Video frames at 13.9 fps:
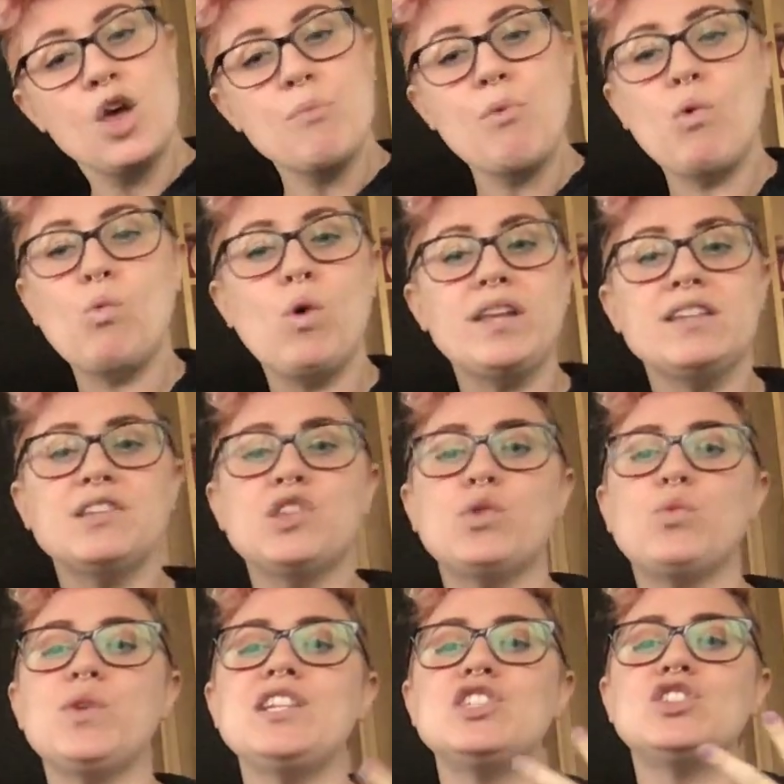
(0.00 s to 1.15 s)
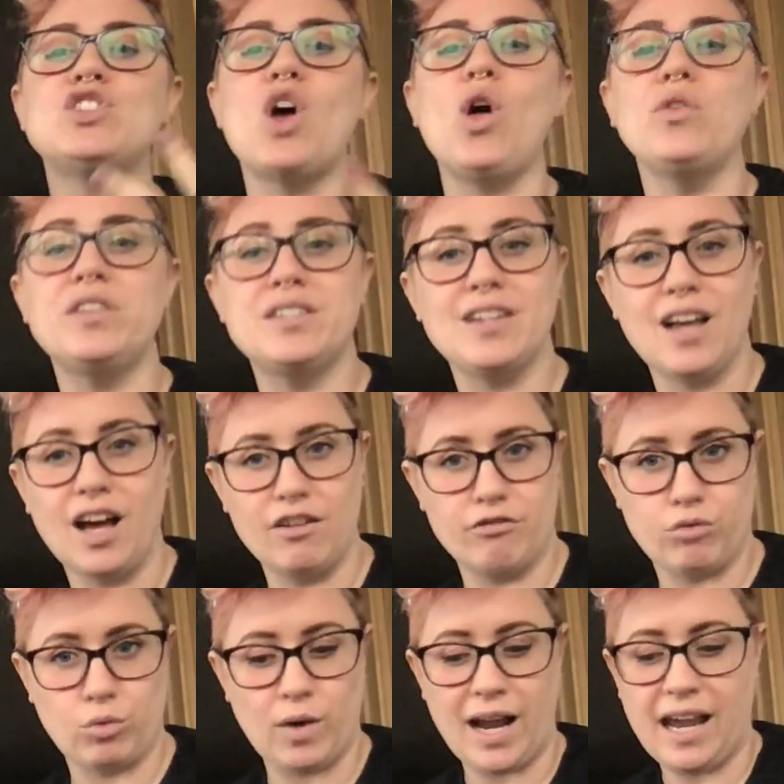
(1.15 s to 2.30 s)
But what is the result
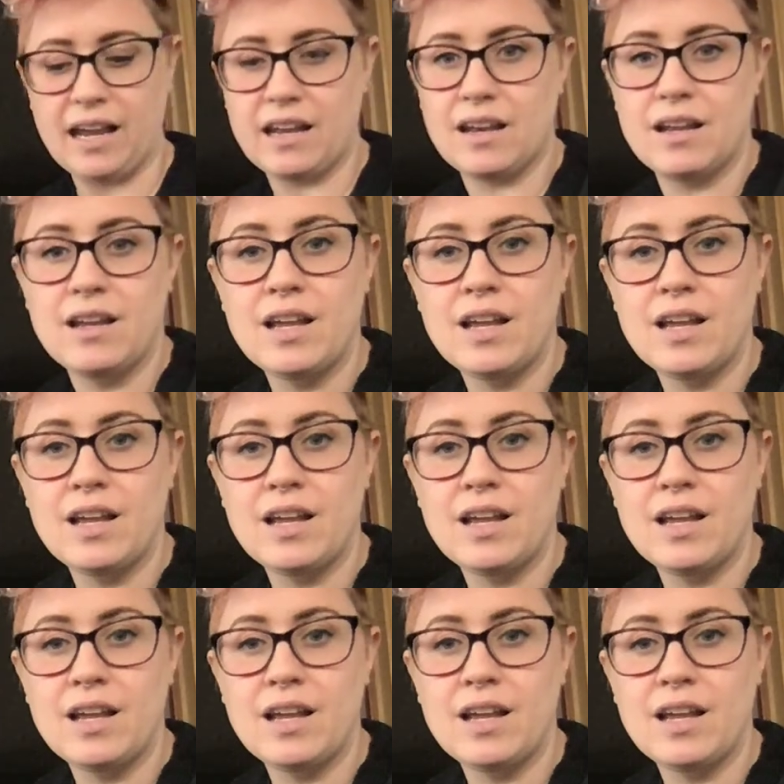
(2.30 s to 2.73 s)
of rain?